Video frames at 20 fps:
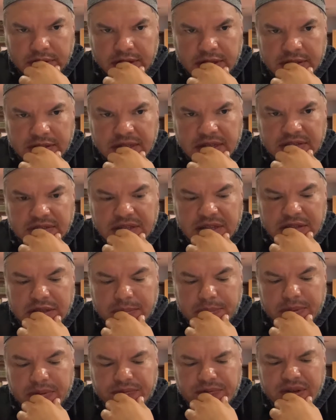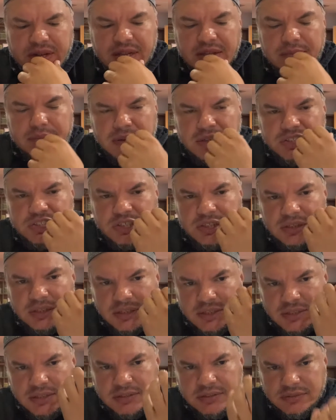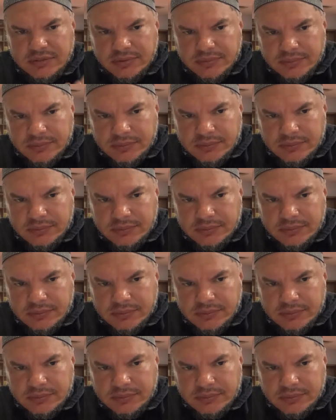And that's that the prophetic mission is